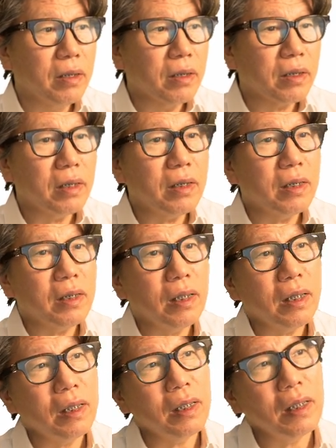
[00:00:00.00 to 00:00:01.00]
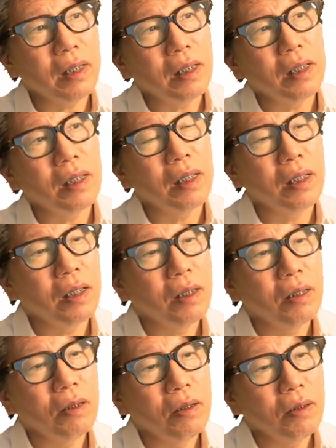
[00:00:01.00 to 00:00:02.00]
This brings us back to CR
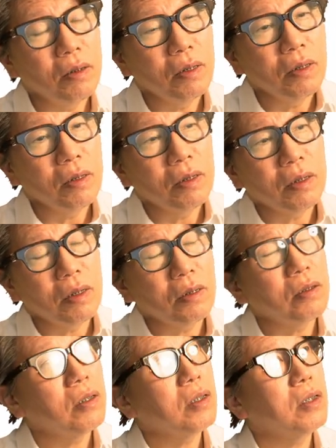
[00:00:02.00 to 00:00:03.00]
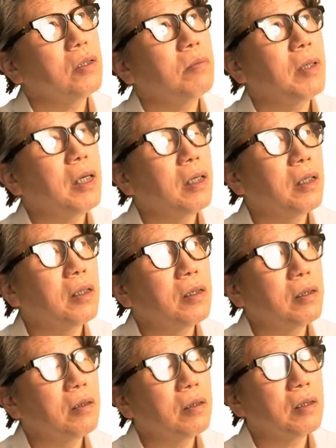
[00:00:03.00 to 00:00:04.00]
and CO, which are the
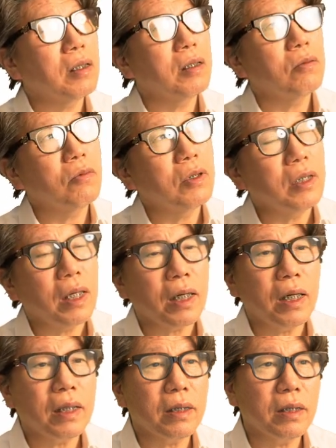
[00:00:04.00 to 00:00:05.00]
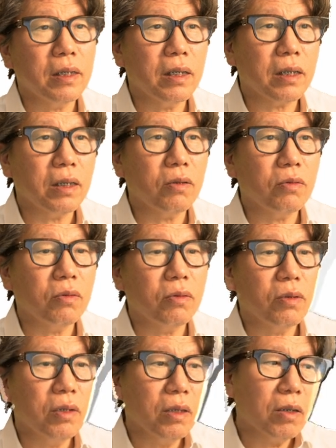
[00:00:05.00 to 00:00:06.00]
mandibular-centric relation discussed at the
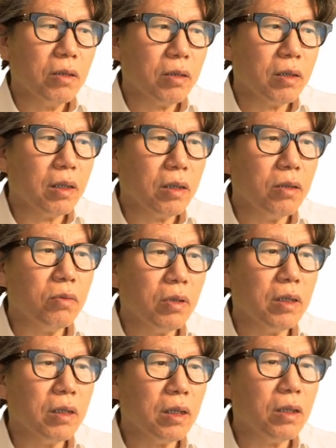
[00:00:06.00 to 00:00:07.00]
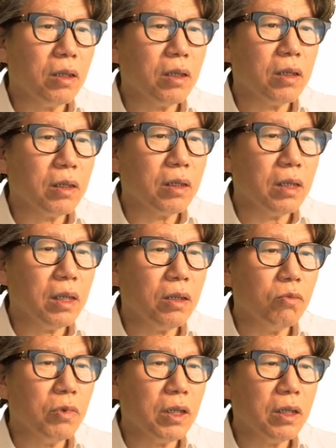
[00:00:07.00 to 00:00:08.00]
beginning. Ultimately, the jaw moves within
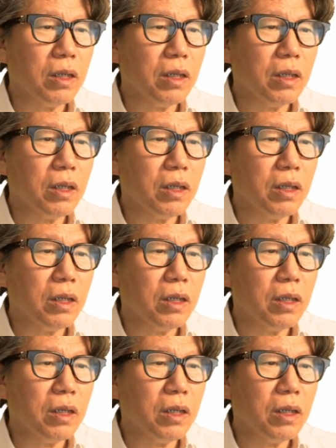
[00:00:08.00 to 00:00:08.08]
space.